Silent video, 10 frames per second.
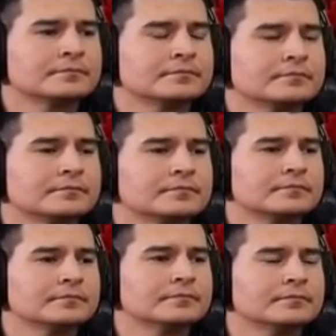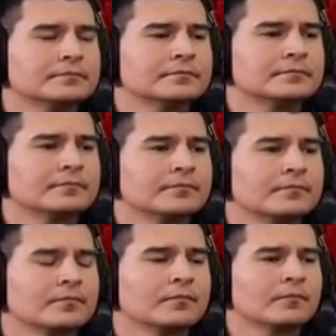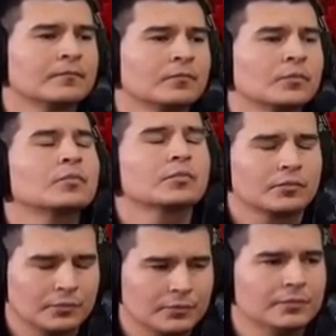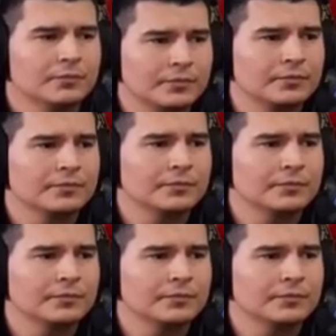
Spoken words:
[no speech]